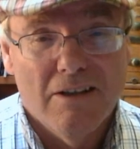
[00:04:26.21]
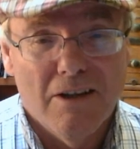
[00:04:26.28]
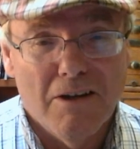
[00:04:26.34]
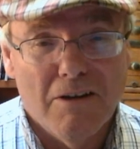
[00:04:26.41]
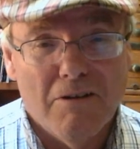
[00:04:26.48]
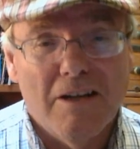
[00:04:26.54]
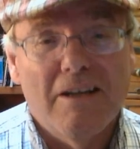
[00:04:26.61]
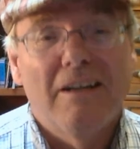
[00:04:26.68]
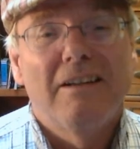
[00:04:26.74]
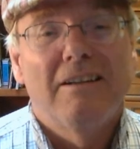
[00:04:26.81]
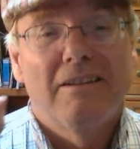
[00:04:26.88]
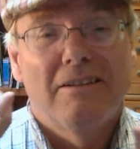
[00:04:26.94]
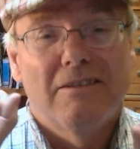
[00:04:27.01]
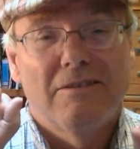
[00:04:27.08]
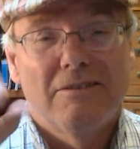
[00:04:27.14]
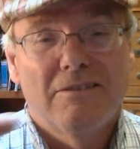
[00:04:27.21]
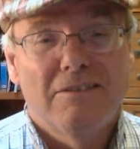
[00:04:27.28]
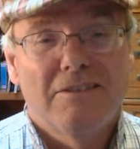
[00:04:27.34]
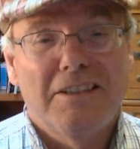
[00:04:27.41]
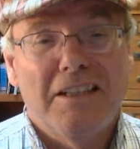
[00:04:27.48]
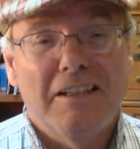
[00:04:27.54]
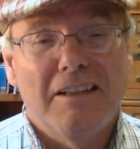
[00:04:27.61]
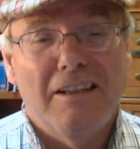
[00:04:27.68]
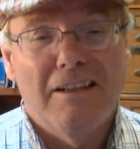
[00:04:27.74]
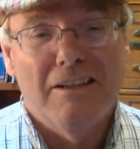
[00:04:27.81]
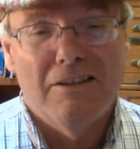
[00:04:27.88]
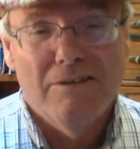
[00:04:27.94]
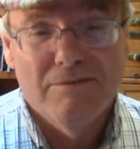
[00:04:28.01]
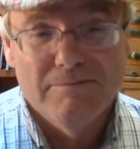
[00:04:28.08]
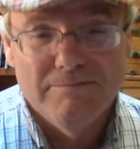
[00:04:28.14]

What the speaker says: All right. See you later.